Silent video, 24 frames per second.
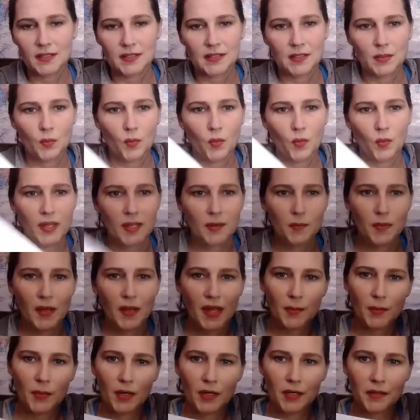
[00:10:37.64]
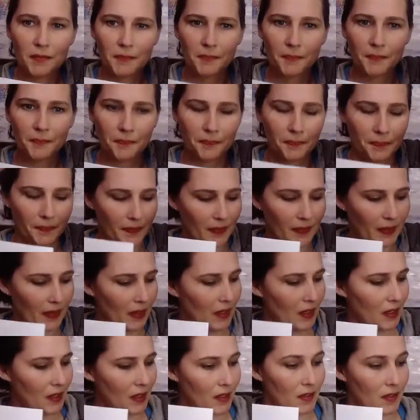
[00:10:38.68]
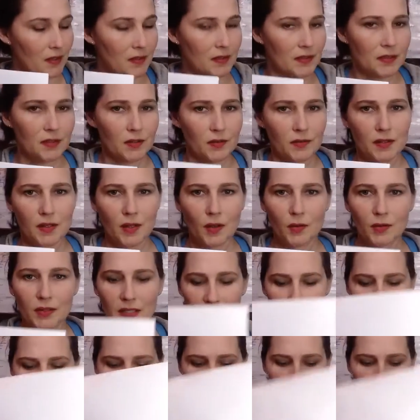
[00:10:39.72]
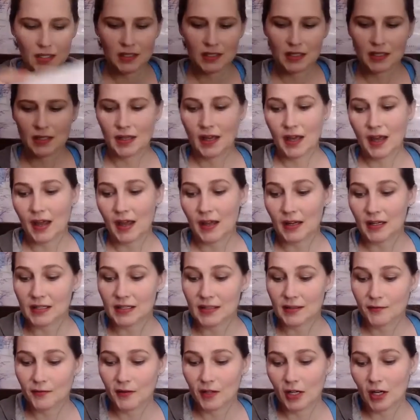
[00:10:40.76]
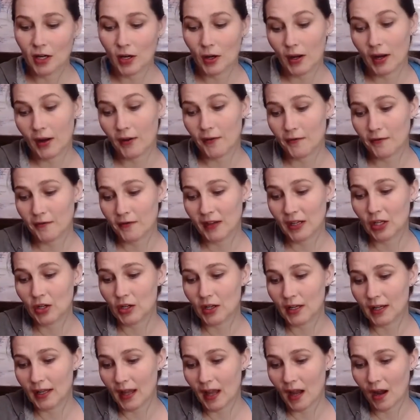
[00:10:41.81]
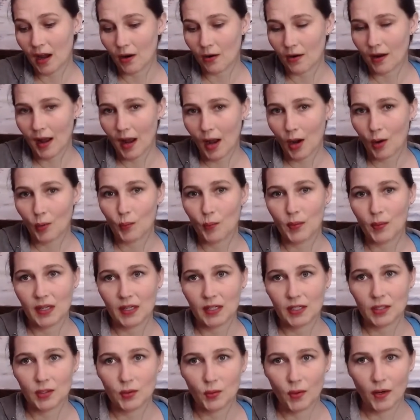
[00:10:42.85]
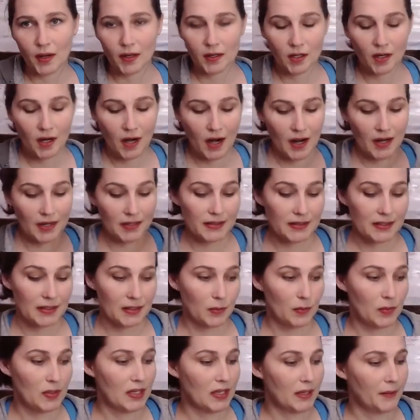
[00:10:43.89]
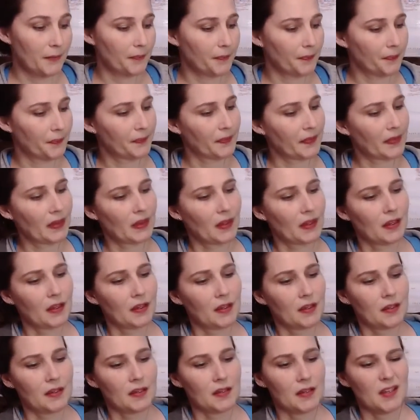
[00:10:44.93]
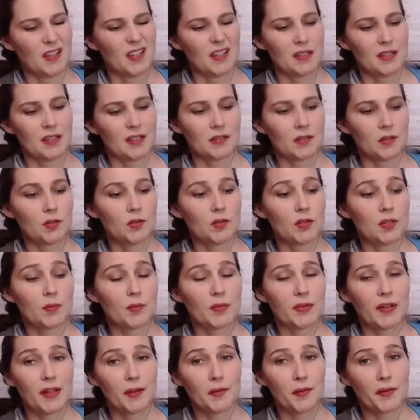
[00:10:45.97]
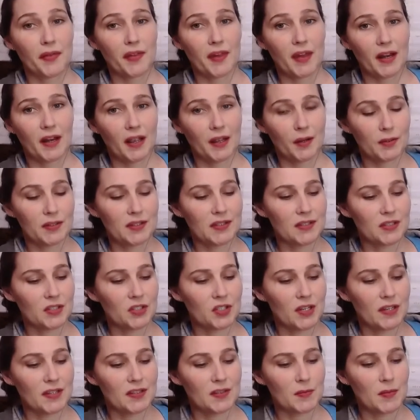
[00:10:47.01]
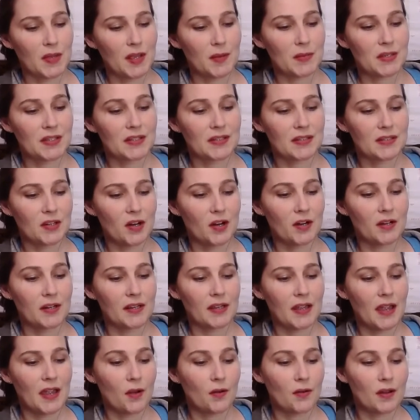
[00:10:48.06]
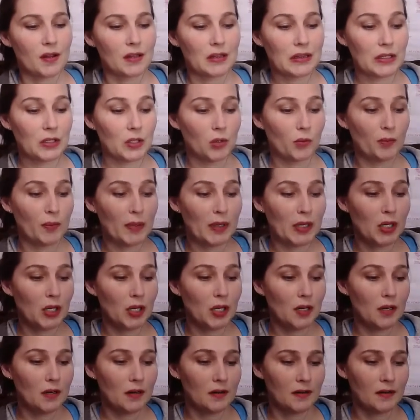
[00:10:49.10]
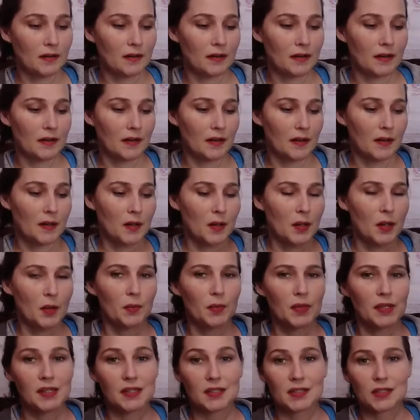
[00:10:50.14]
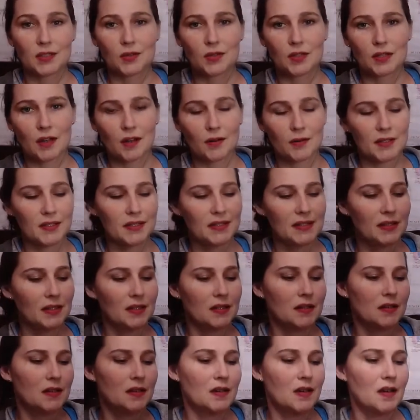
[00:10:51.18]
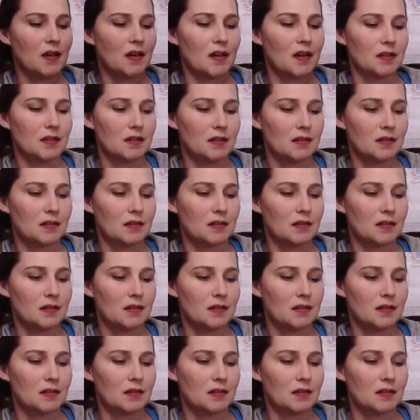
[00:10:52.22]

Some white paper. So the only trick to that is figuring out how big you want your eyes to be. So you could play with that. I would suggest maybe starting out a little bigger, because you can always cut